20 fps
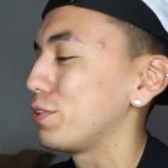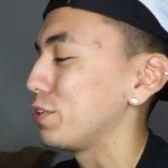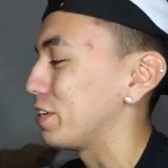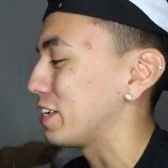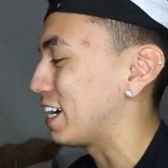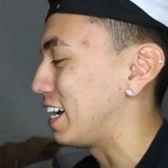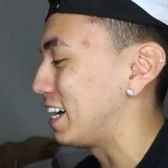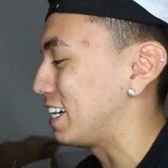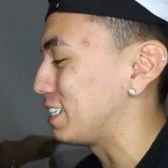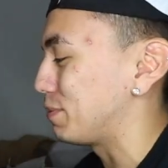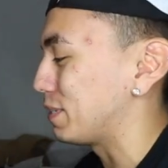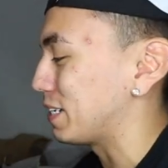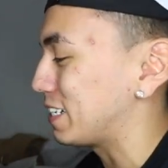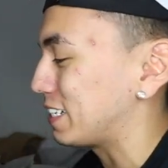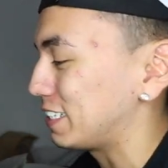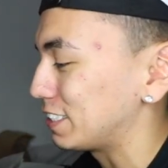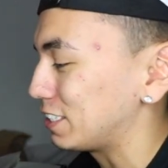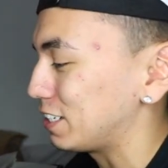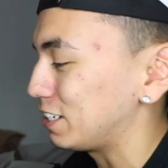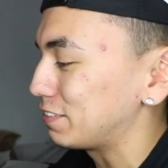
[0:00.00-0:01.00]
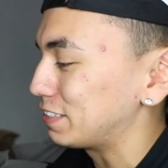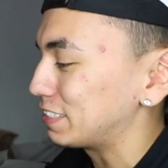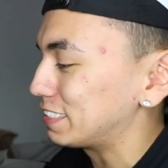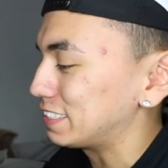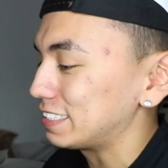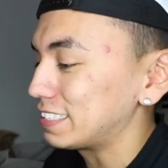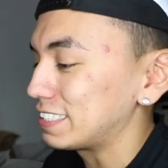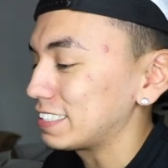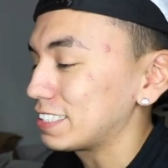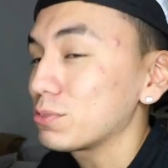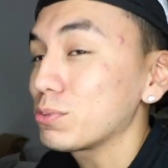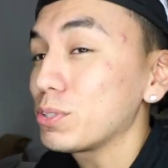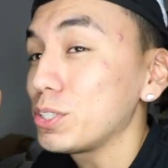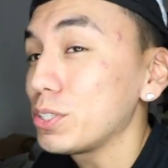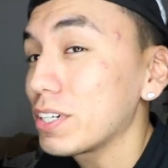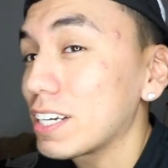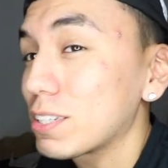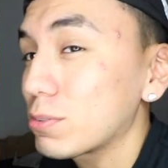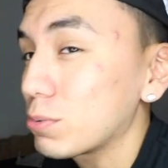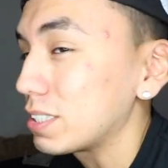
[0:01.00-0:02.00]
for you guys because obviously this is what
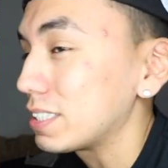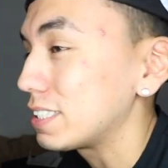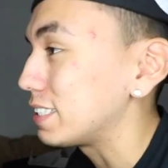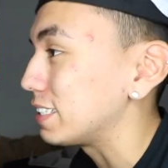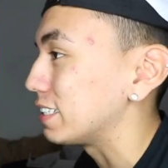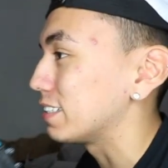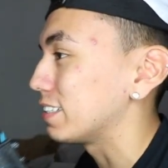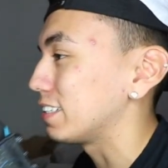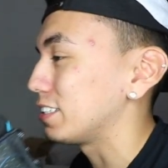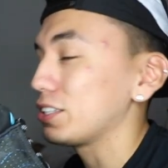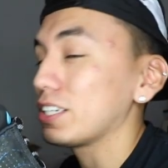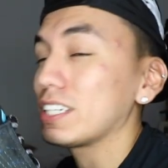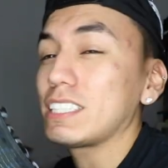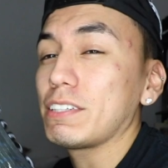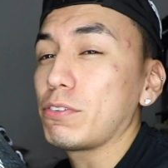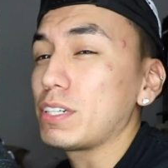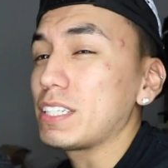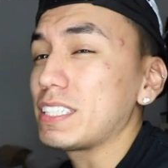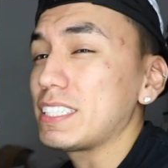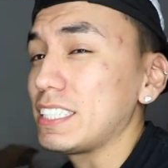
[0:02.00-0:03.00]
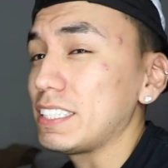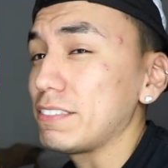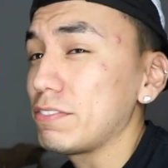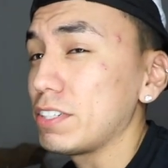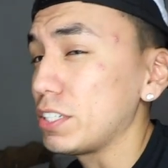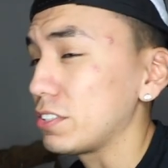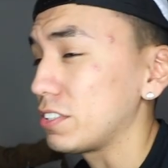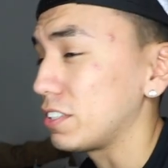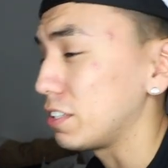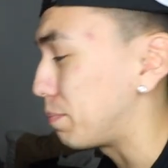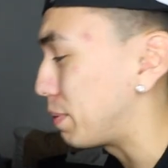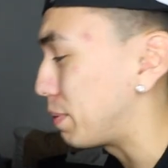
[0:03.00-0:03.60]
you guys wanna see unless you guys have already seen videos in the